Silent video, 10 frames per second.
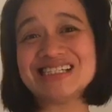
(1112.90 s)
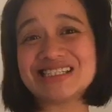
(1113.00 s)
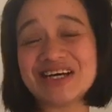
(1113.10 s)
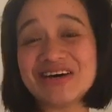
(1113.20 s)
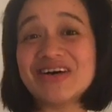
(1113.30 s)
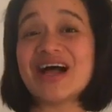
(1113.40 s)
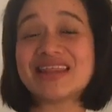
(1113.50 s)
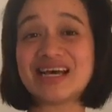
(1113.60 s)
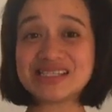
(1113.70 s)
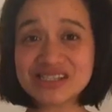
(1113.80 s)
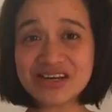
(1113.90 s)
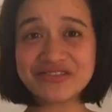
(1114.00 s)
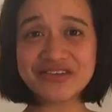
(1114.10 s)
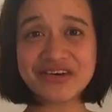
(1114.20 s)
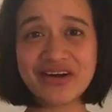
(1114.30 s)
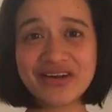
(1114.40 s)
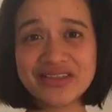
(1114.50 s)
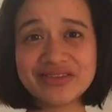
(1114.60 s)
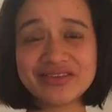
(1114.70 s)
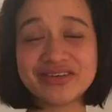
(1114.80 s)
So that's all for
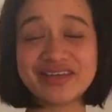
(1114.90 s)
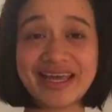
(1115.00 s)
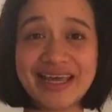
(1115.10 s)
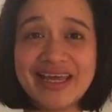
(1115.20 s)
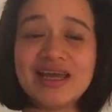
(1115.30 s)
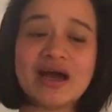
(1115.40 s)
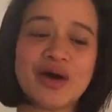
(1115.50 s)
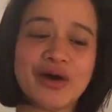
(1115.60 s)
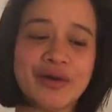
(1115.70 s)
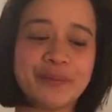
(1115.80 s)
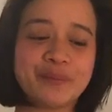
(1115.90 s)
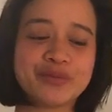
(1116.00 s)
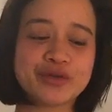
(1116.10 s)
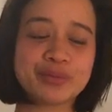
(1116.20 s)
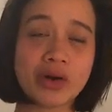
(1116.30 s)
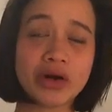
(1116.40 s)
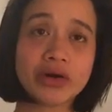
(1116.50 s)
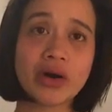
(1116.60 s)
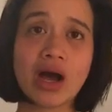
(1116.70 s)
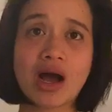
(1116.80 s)
today.
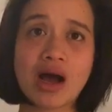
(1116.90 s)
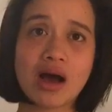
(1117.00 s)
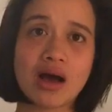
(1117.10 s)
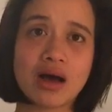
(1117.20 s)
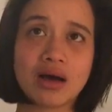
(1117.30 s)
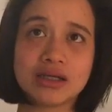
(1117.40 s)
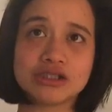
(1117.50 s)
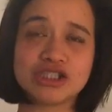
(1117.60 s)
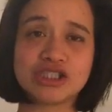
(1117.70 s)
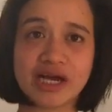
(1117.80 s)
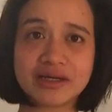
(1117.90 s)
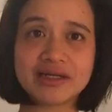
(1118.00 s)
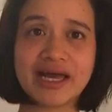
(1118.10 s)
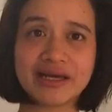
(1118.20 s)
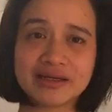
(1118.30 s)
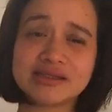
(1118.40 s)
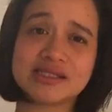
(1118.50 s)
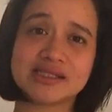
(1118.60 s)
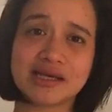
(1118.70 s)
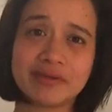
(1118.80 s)
Tomorrow, Cheryl Engels
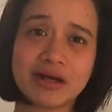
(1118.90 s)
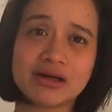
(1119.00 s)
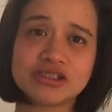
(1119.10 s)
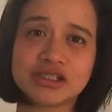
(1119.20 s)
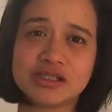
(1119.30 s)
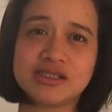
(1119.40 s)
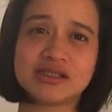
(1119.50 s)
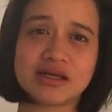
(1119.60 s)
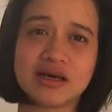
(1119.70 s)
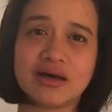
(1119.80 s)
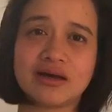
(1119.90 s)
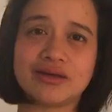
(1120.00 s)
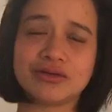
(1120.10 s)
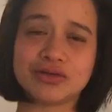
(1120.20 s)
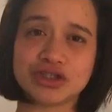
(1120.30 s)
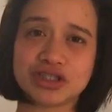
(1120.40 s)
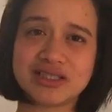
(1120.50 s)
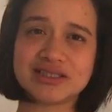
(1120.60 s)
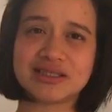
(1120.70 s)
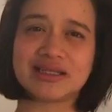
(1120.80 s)
is coming on. She's a
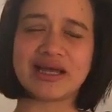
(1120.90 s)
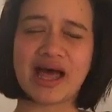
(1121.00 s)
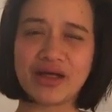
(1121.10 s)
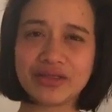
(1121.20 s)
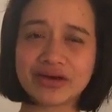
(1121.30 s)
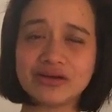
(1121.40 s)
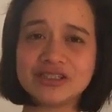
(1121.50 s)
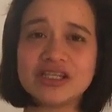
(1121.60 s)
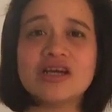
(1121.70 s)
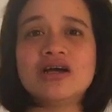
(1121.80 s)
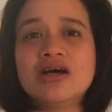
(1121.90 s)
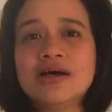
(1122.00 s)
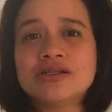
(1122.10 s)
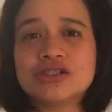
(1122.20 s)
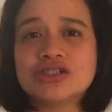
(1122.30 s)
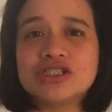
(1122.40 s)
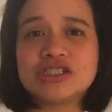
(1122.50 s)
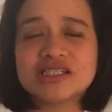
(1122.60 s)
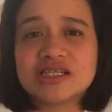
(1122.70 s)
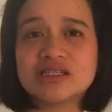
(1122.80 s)
nutritionist and a health coach. So she's
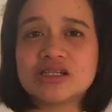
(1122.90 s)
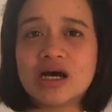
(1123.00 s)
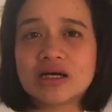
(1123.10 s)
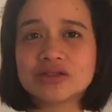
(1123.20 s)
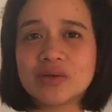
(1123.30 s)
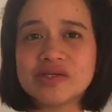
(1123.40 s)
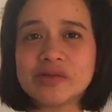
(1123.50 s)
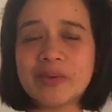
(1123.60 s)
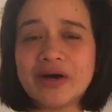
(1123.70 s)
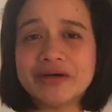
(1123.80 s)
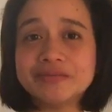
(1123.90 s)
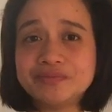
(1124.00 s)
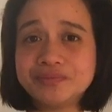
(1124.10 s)
just going to talk to us about